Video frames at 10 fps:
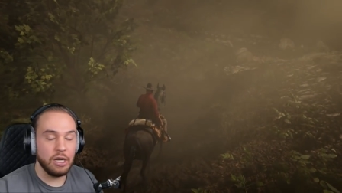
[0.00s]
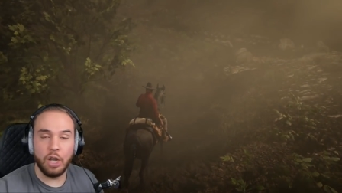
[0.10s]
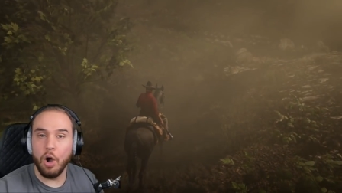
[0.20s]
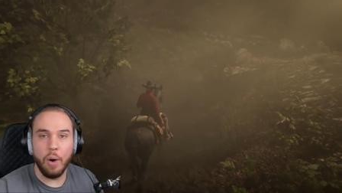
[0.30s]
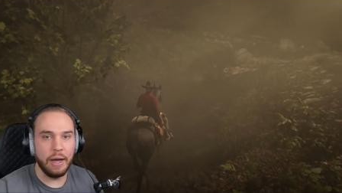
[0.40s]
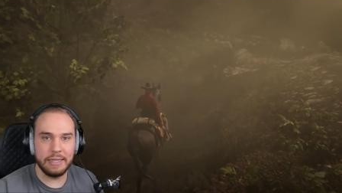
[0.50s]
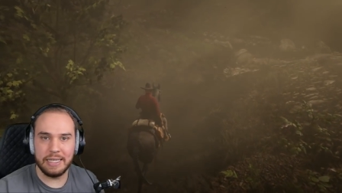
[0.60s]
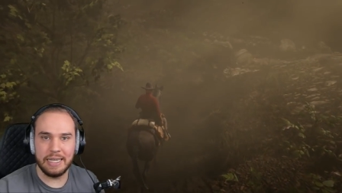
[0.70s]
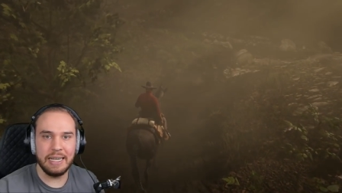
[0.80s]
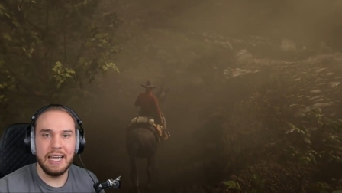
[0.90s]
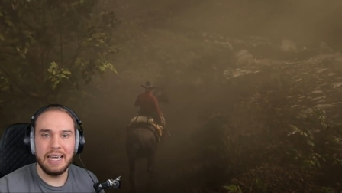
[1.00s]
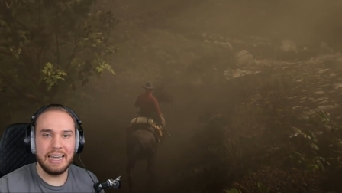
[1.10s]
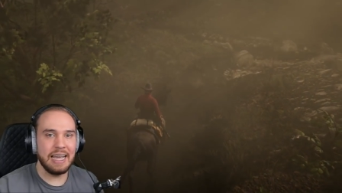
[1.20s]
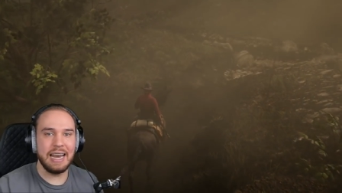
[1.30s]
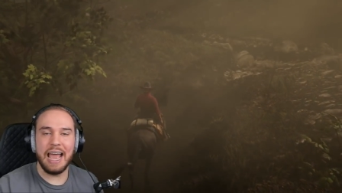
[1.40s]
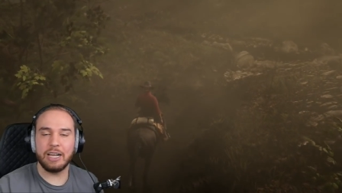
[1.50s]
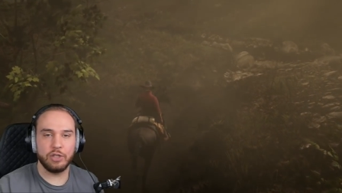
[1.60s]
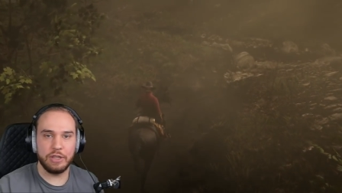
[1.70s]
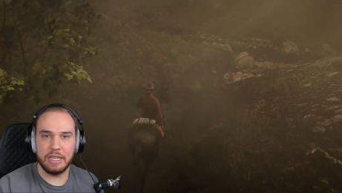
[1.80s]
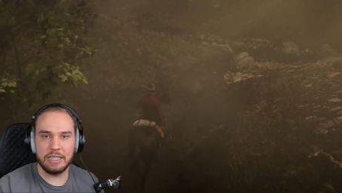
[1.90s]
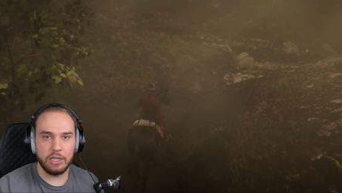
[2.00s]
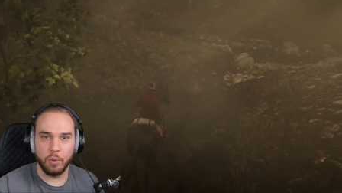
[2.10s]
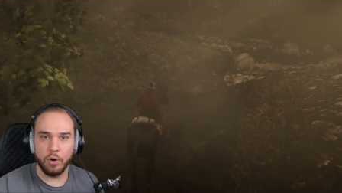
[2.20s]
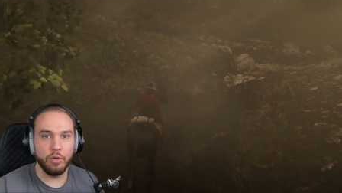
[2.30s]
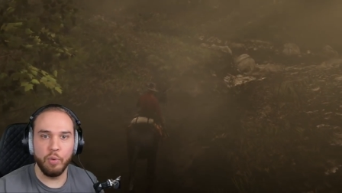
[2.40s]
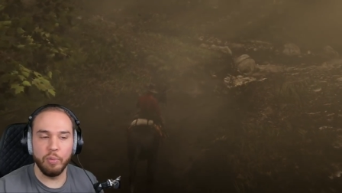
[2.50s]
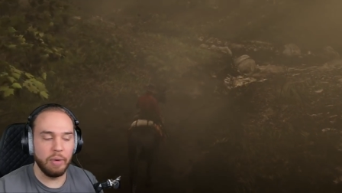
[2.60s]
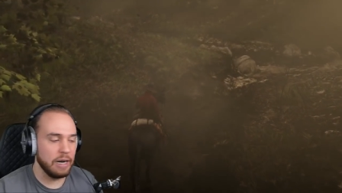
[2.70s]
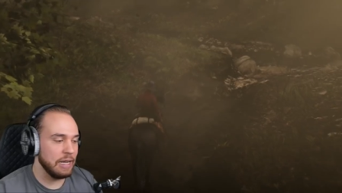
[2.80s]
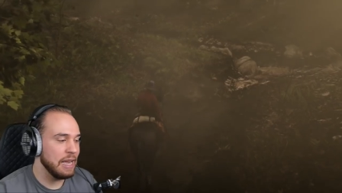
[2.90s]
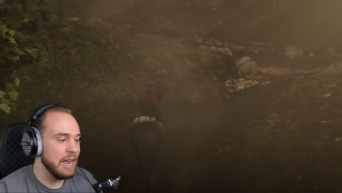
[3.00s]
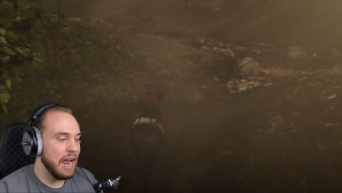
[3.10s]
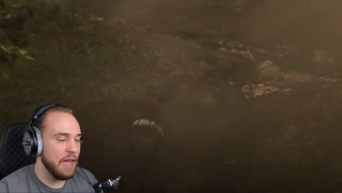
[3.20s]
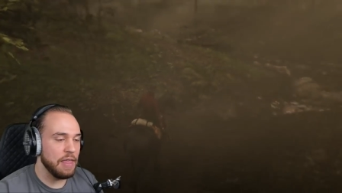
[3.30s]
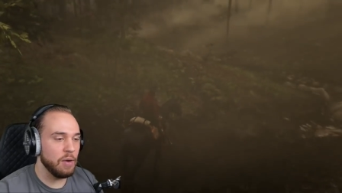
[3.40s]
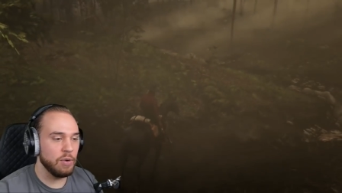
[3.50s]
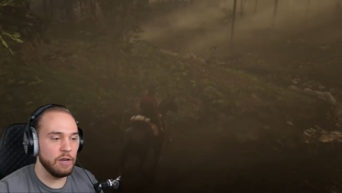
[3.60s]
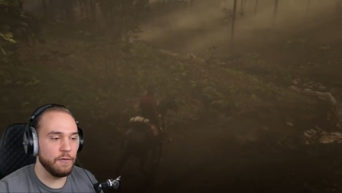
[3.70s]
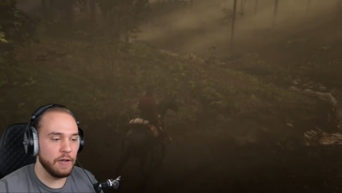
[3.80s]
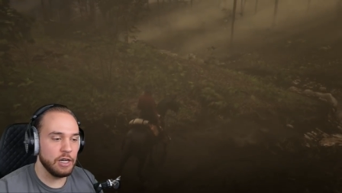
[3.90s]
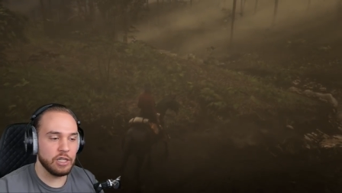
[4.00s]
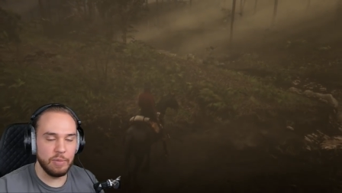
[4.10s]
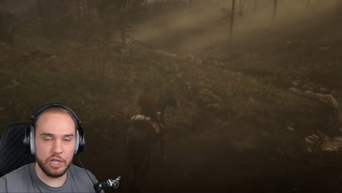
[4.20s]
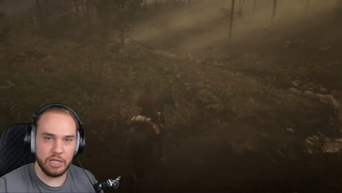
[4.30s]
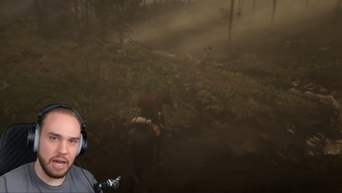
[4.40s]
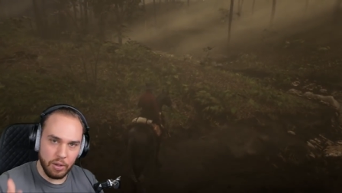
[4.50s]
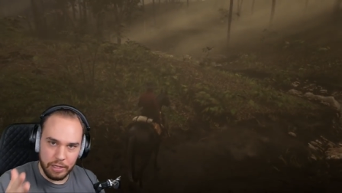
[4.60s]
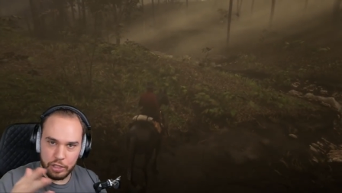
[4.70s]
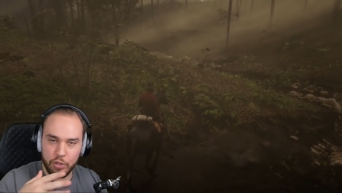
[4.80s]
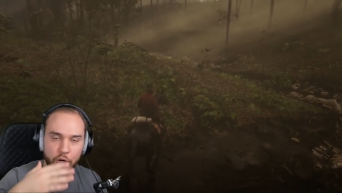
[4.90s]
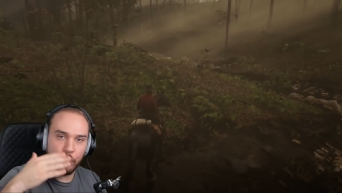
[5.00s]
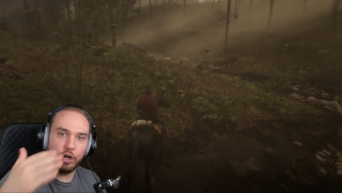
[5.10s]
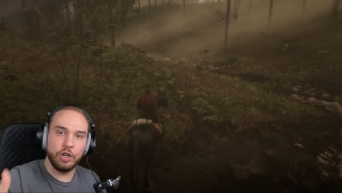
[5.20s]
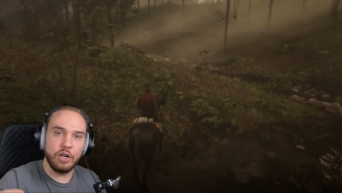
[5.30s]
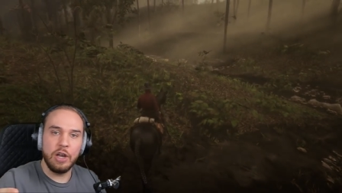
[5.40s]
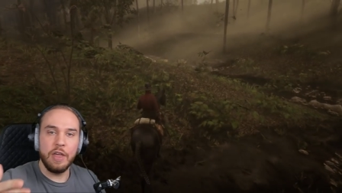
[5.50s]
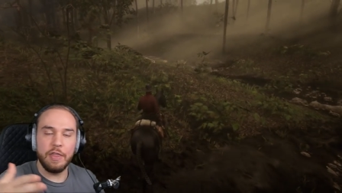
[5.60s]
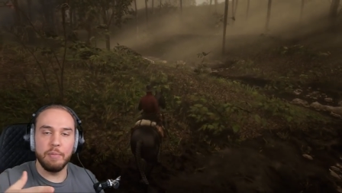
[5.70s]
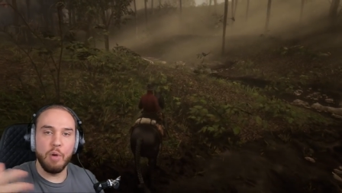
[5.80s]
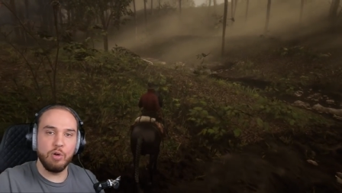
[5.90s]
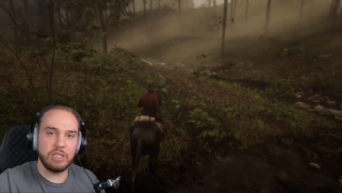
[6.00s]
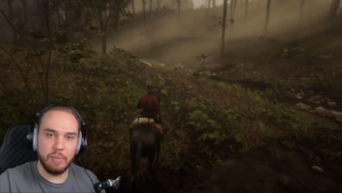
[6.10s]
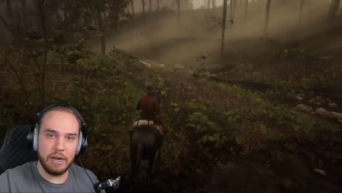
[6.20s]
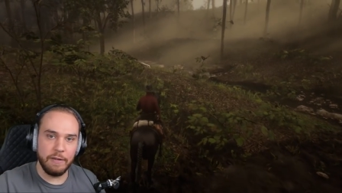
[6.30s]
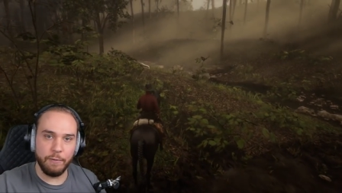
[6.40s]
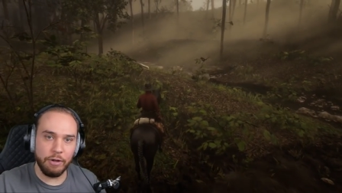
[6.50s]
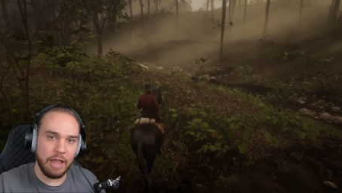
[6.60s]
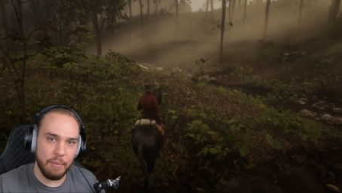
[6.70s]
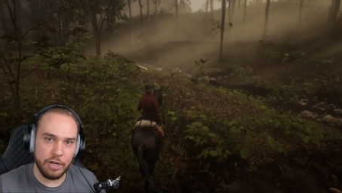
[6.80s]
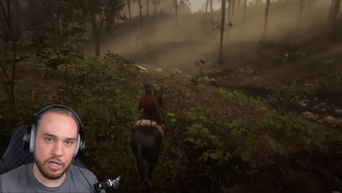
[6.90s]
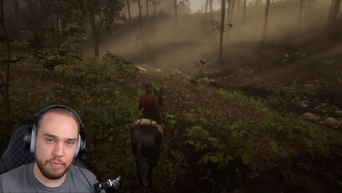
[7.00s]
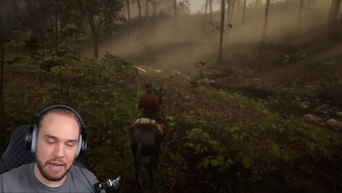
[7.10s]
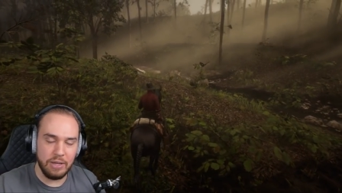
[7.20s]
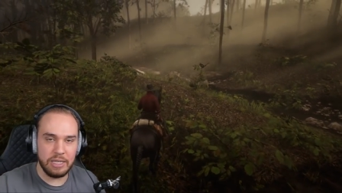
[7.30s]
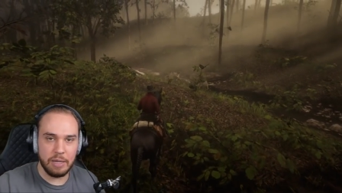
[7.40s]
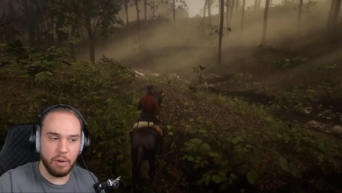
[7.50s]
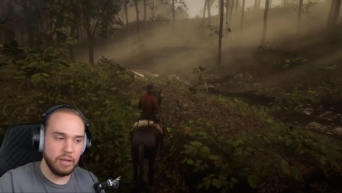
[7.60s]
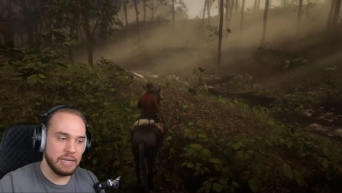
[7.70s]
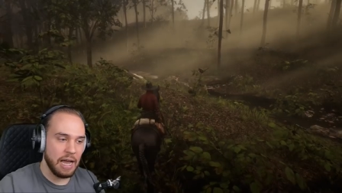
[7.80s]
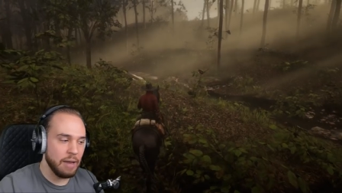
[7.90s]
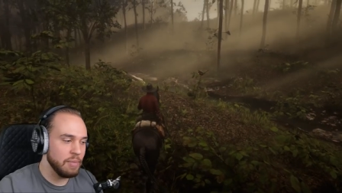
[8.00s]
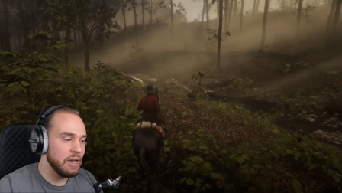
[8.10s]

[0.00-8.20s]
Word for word: go hunting, get extra things that are worth more money. And then when you finish the mission, not only do you earn the most money for that mission by using up all the time,